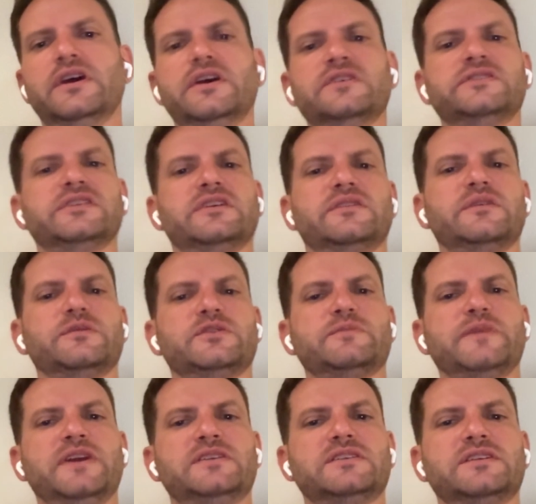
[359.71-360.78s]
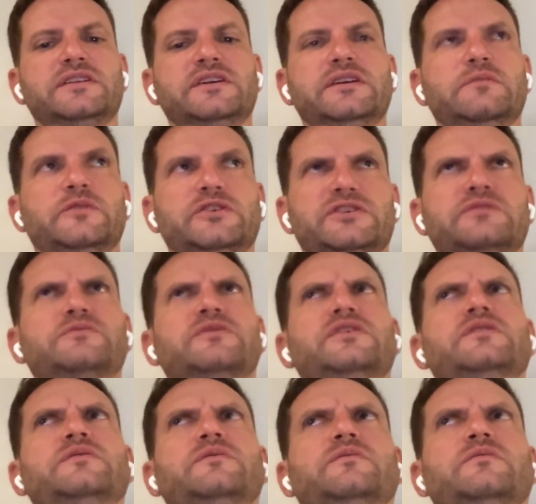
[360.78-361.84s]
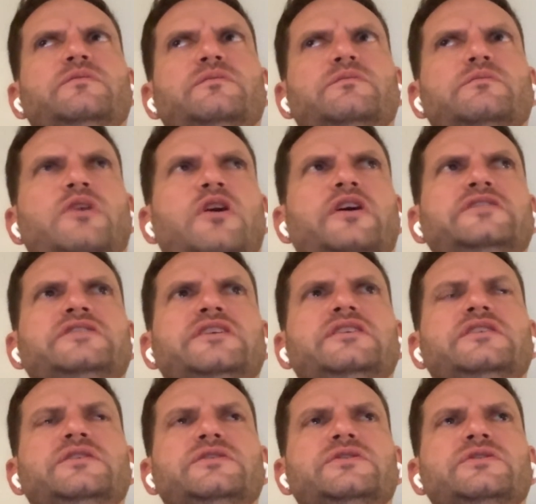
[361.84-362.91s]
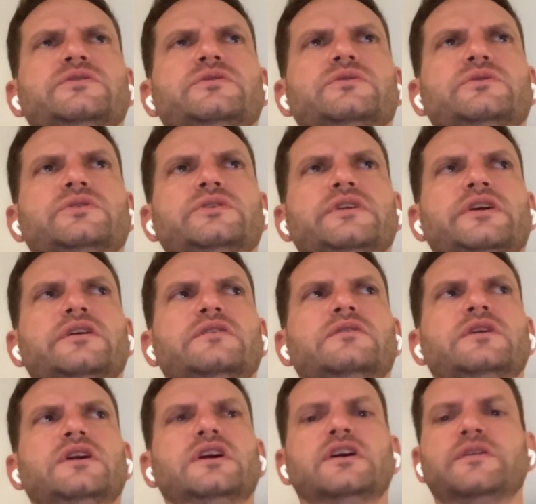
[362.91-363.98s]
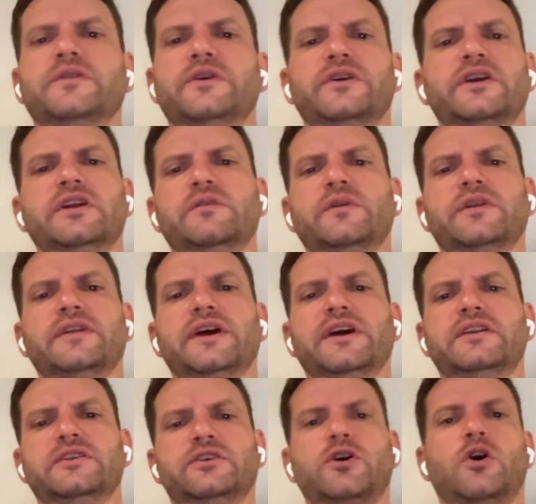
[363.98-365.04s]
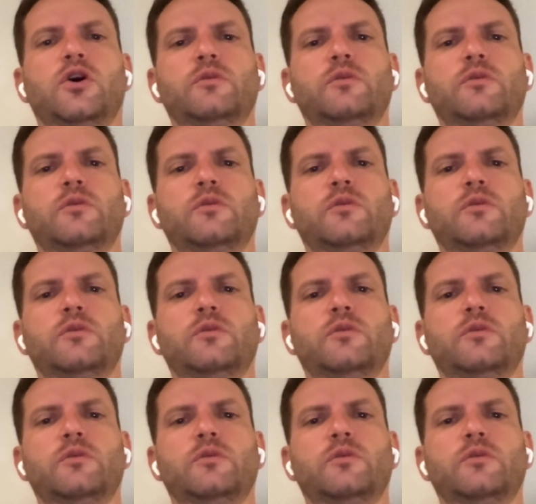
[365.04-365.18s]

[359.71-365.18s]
Same thing with Space Claim, which is probably 10 years old now. They're getting rid of that, and they're all